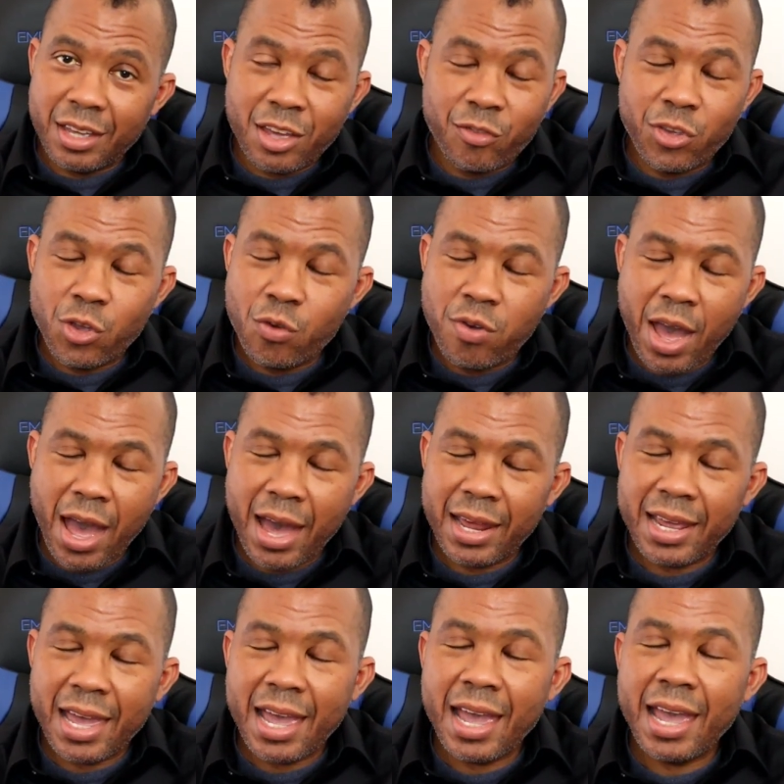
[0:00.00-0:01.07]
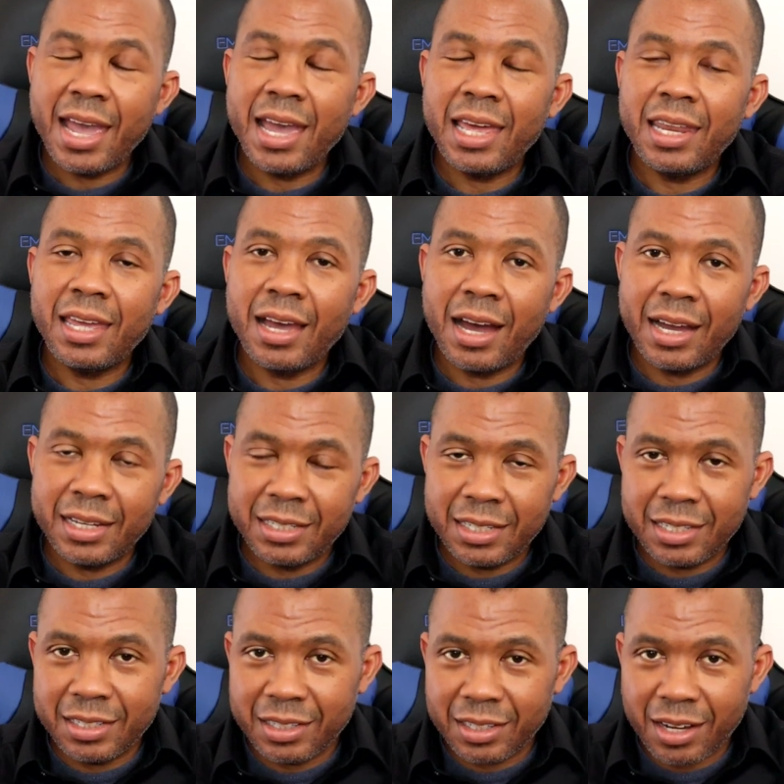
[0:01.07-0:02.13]
if you've had any
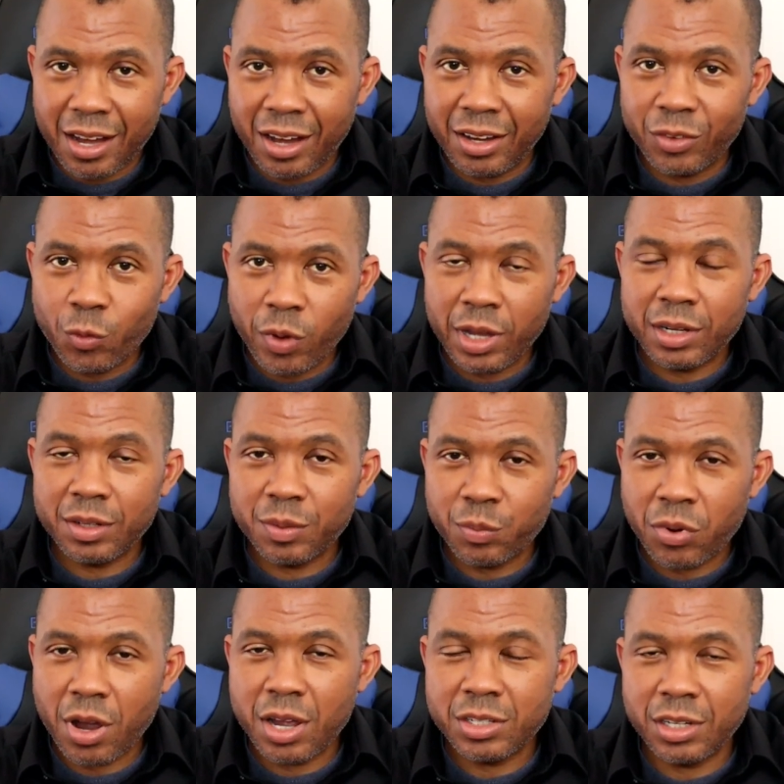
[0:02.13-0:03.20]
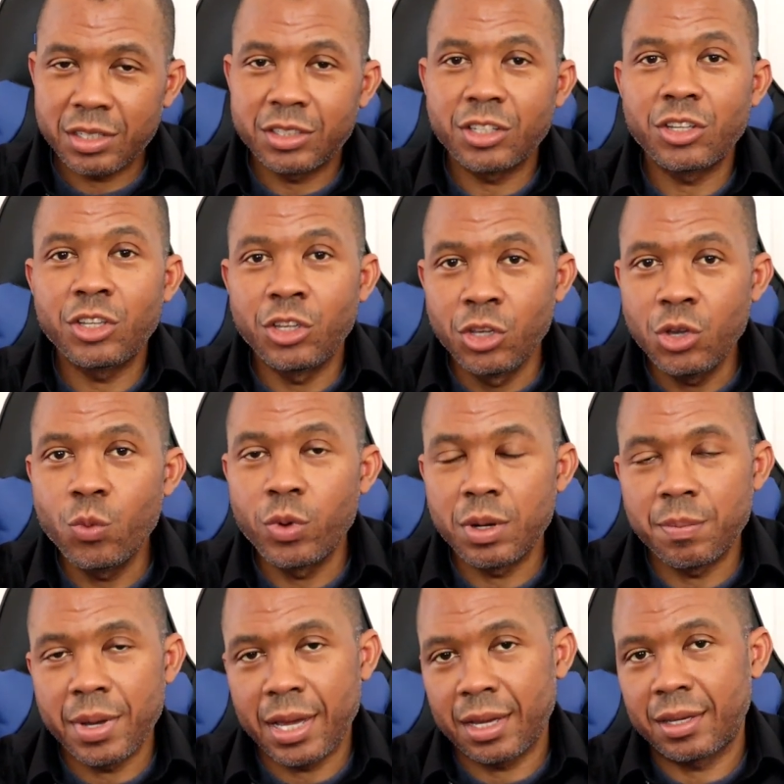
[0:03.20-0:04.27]
idea on what project you
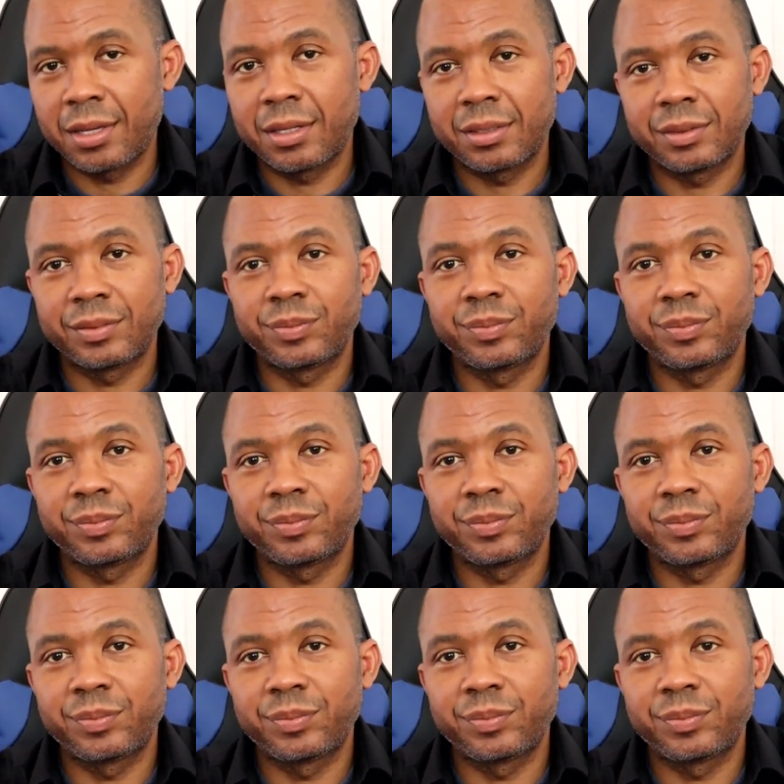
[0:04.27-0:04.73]
would make.